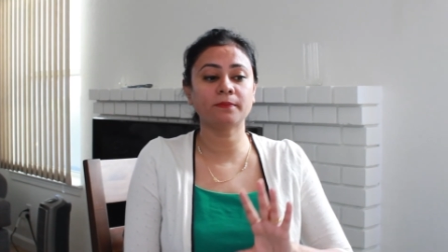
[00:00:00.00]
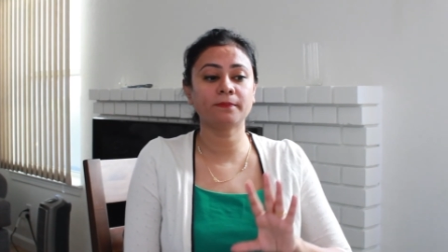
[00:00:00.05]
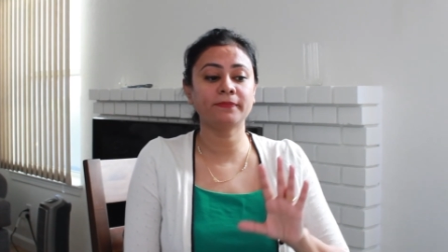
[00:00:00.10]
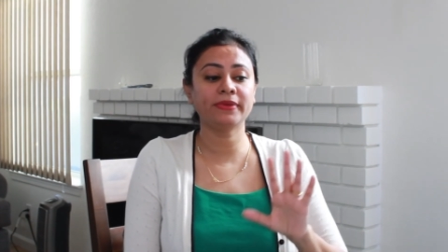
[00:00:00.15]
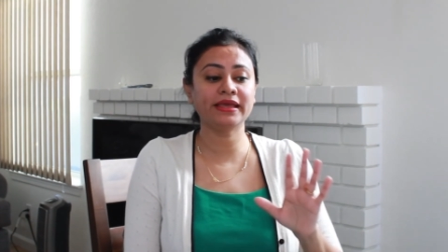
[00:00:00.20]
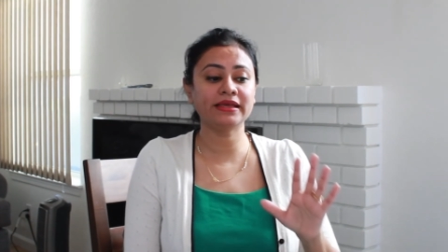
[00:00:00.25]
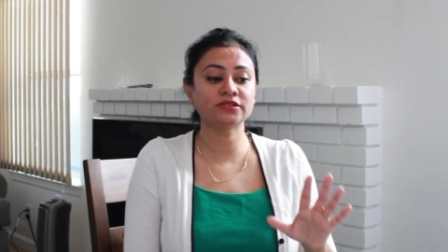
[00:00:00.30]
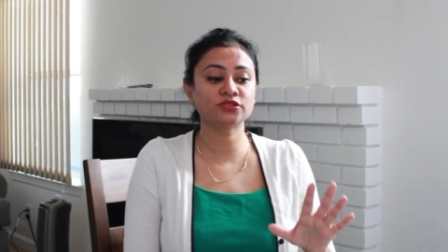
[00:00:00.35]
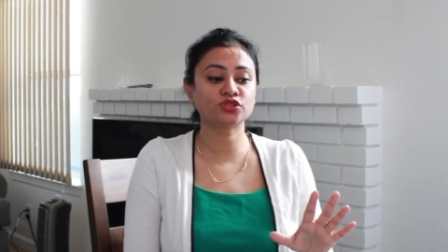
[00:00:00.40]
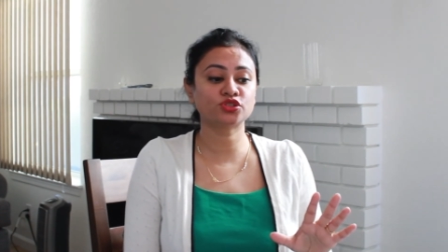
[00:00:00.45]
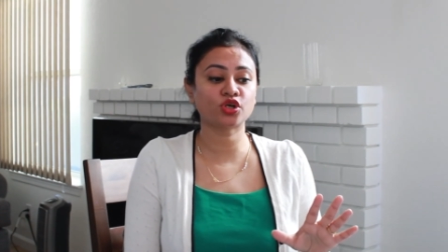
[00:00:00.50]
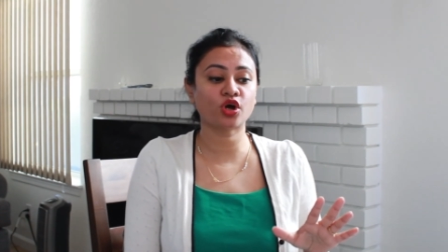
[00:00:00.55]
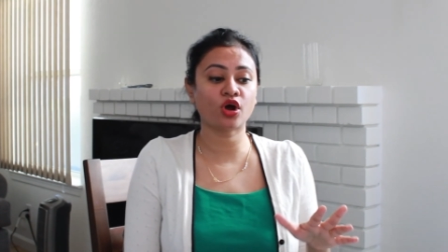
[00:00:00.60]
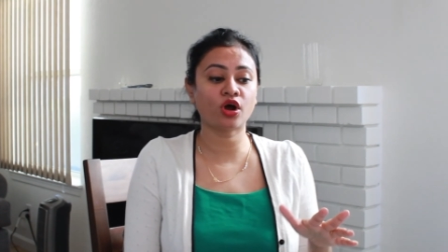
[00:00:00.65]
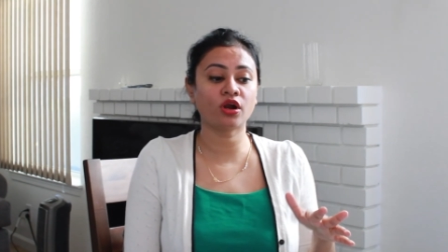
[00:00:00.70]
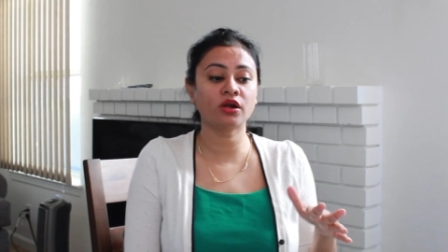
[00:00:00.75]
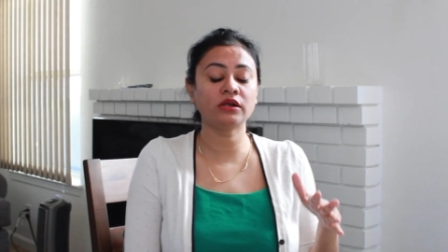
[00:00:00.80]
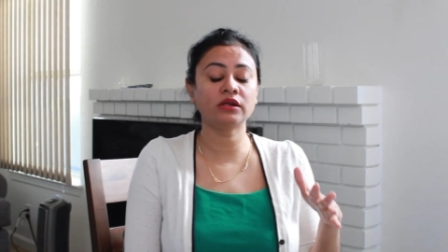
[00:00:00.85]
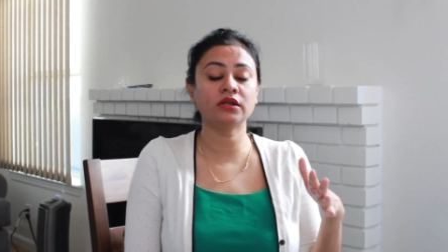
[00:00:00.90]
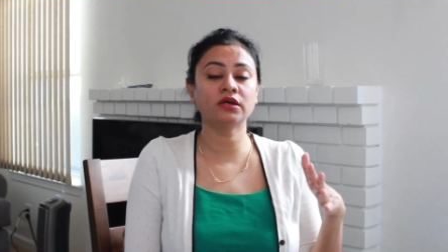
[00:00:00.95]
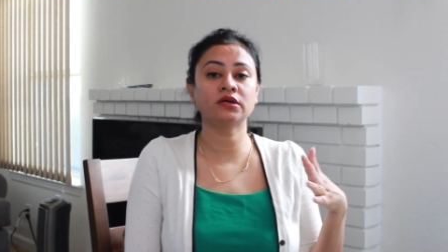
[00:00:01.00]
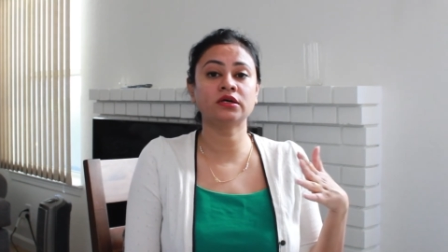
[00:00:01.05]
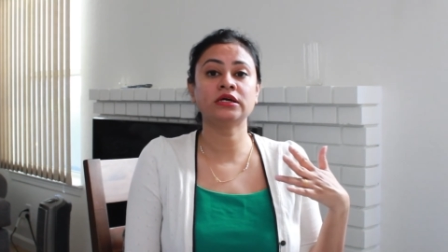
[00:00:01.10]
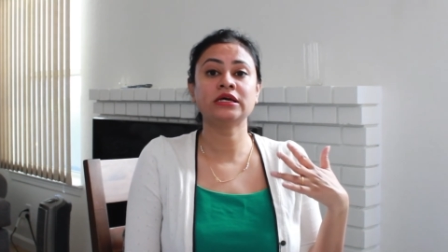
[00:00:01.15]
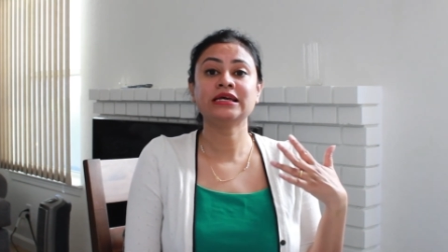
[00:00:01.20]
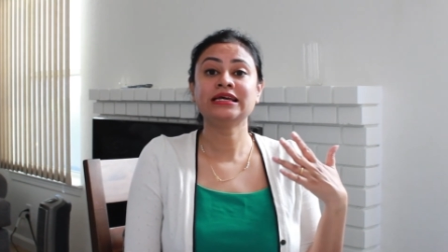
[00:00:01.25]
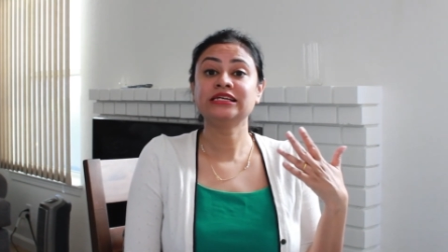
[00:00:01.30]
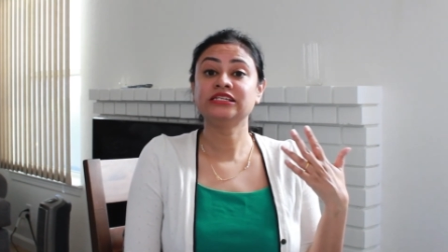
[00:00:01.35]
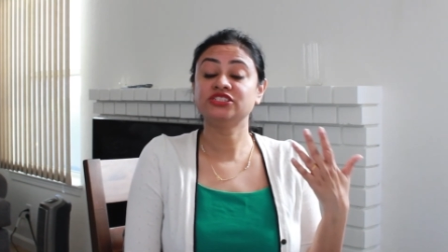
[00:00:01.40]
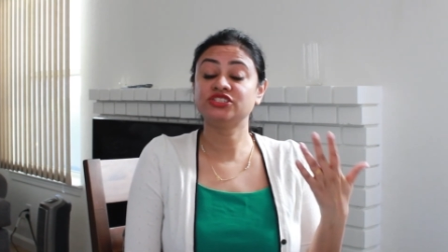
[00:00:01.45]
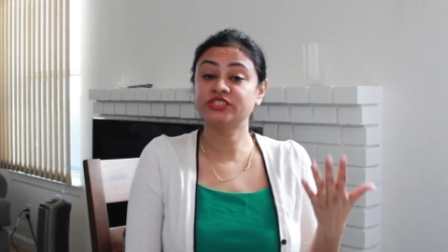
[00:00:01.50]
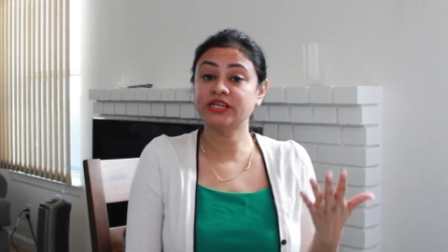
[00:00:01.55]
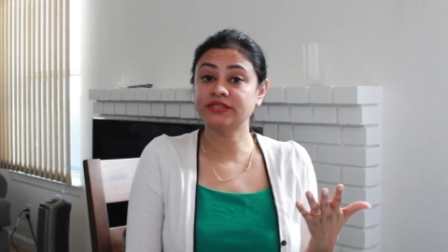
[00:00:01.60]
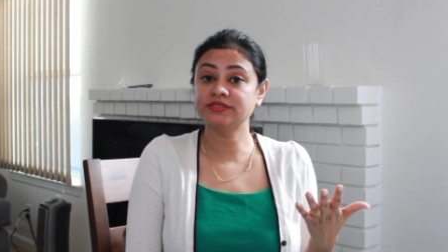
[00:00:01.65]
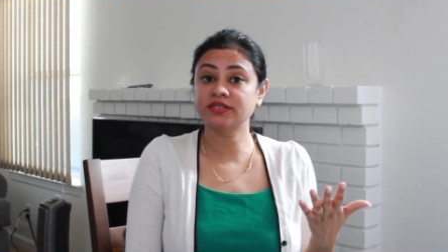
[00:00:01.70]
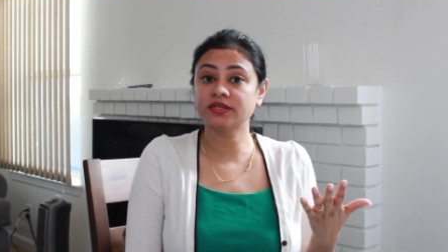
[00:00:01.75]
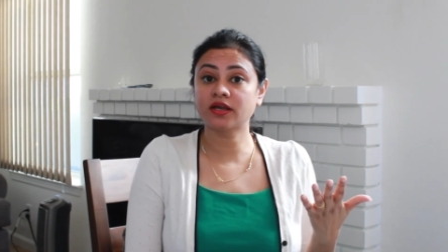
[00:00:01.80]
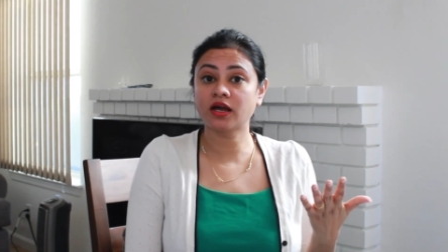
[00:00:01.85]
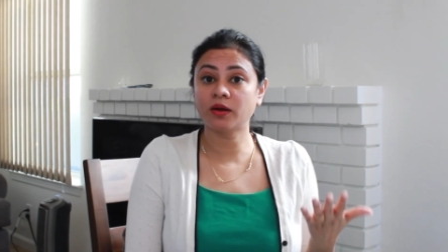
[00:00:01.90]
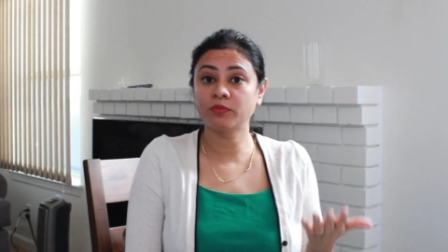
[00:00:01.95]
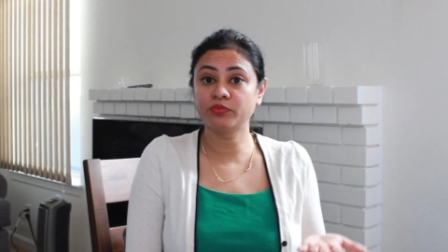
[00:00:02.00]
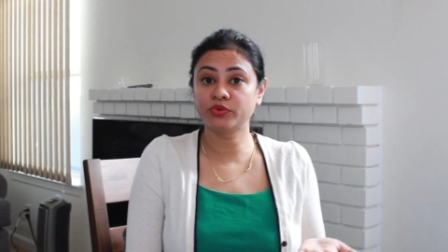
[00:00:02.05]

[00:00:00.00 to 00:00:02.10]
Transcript: based on Jessica